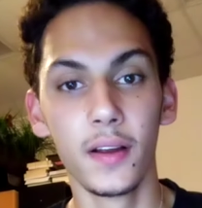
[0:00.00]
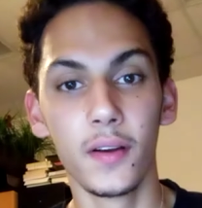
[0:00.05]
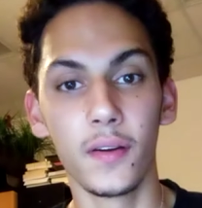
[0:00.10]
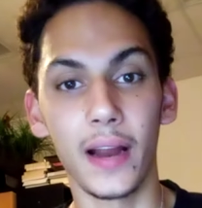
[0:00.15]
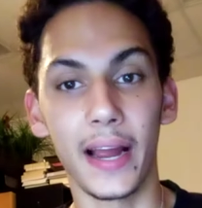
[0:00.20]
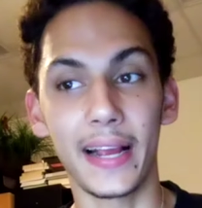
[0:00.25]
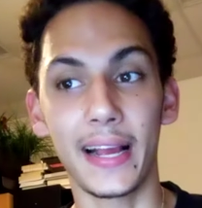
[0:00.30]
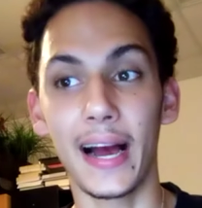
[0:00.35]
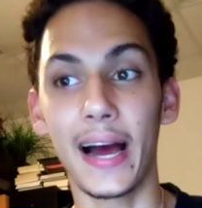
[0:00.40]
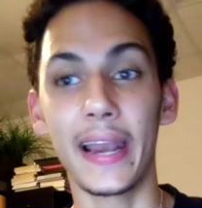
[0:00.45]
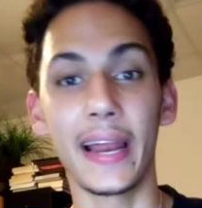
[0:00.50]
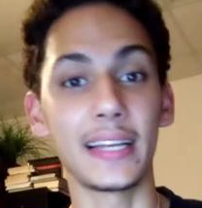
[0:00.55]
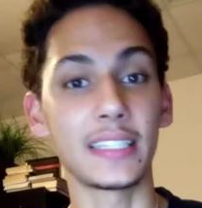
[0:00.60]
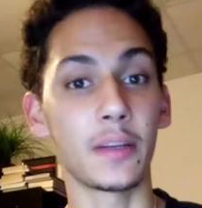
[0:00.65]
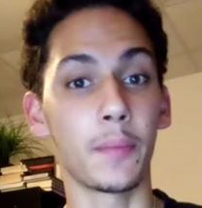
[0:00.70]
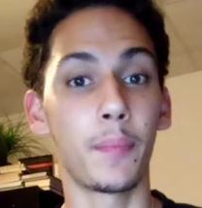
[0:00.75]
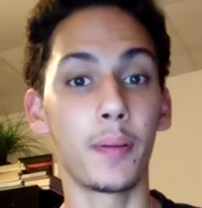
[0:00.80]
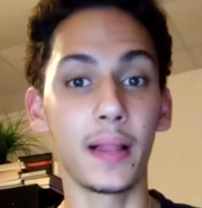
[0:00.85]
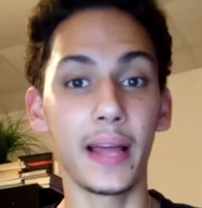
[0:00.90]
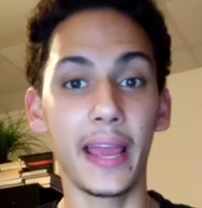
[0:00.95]
Right? God has
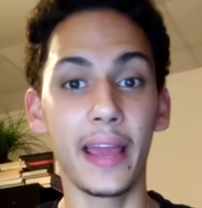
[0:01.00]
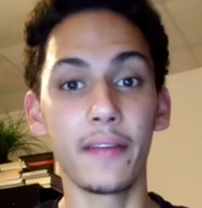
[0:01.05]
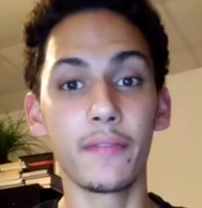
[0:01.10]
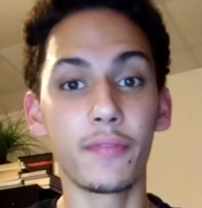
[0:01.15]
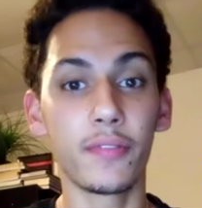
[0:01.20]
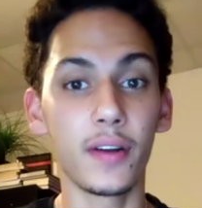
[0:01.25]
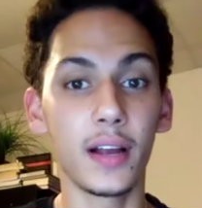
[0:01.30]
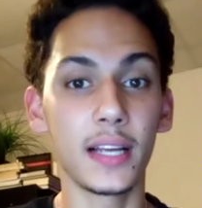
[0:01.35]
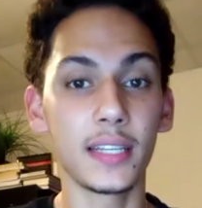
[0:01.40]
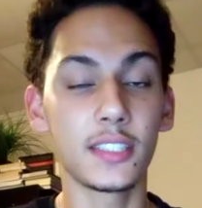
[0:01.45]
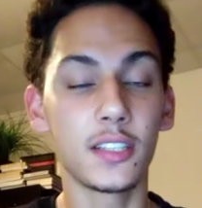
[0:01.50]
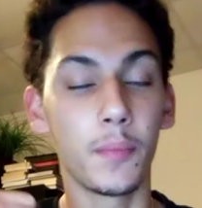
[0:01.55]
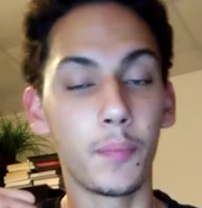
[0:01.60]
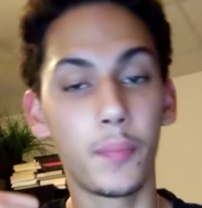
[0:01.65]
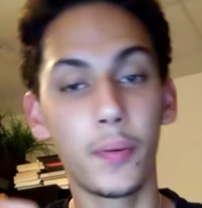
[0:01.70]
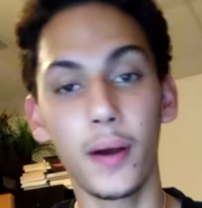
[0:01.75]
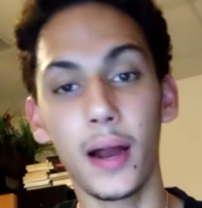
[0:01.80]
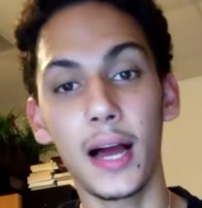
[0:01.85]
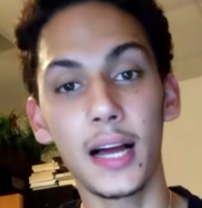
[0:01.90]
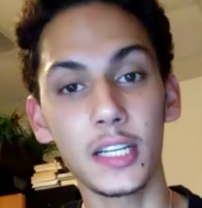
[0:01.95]
a plan for us to
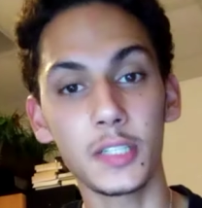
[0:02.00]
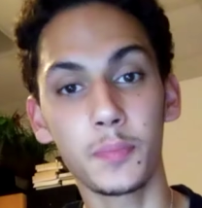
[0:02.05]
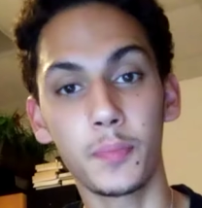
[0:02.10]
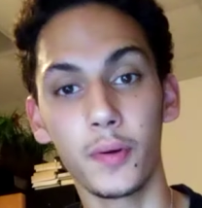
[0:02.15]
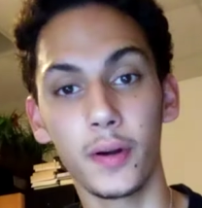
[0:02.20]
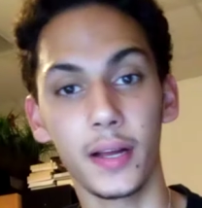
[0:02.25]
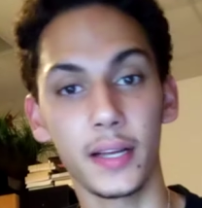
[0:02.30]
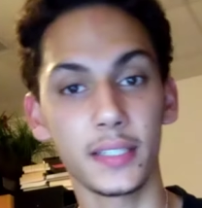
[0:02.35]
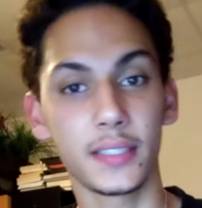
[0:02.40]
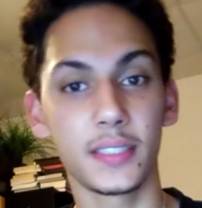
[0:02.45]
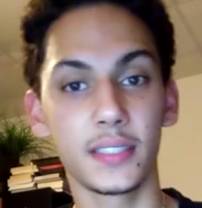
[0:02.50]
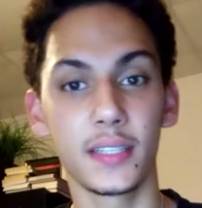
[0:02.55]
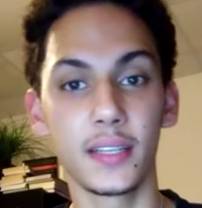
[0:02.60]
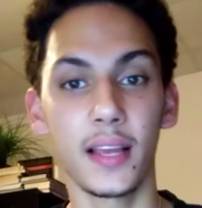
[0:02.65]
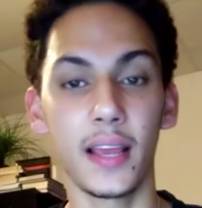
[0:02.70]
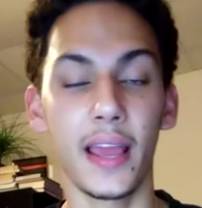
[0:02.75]
prosper us.